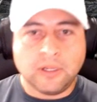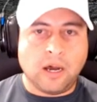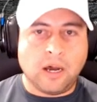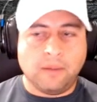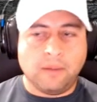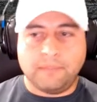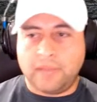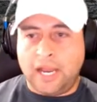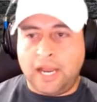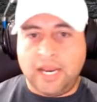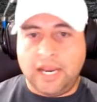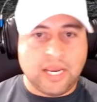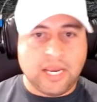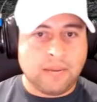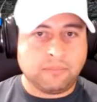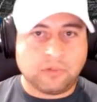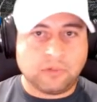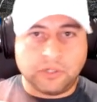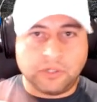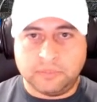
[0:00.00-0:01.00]
I
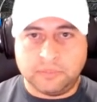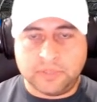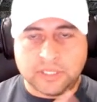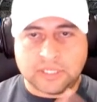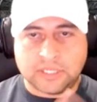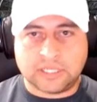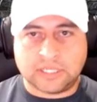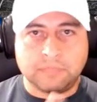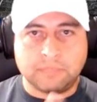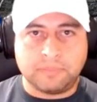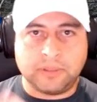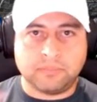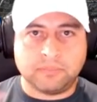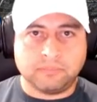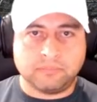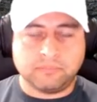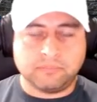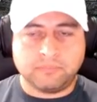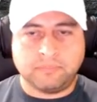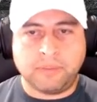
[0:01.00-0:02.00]
am going to be
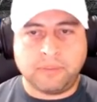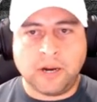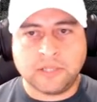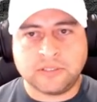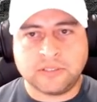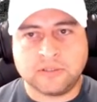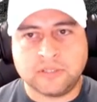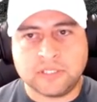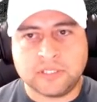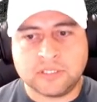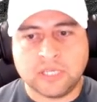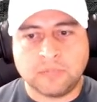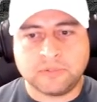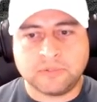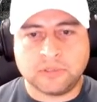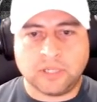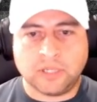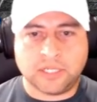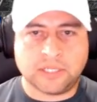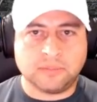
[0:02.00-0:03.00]
clipping parts of this
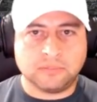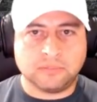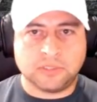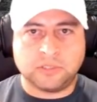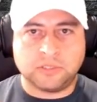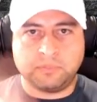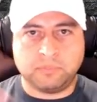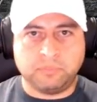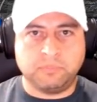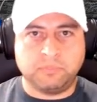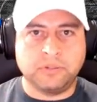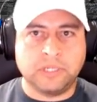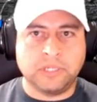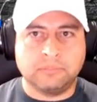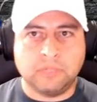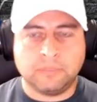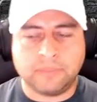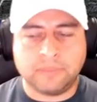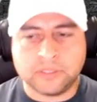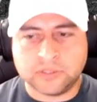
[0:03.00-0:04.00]
up so I can just put
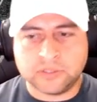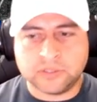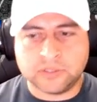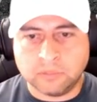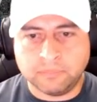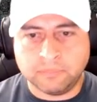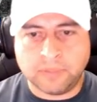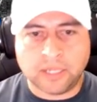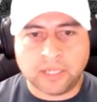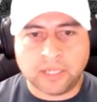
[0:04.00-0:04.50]
them up as their own